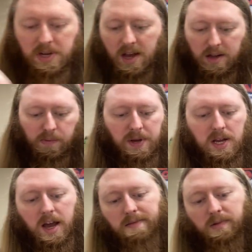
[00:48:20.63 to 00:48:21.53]

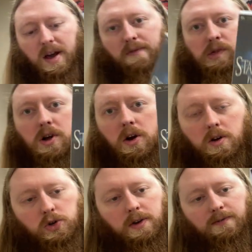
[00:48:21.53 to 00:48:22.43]
PSP games, we have Star
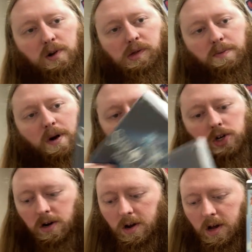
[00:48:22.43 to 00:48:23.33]
Ocean First
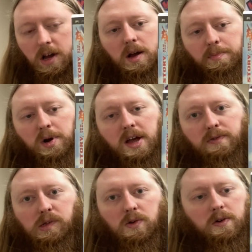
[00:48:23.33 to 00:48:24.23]
Departure,
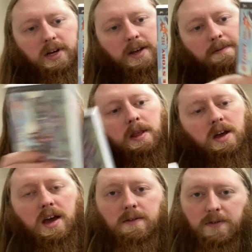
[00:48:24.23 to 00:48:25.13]
Brave Story,
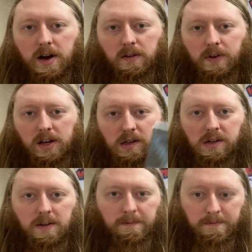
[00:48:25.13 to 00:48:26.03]
and Final Fantasy.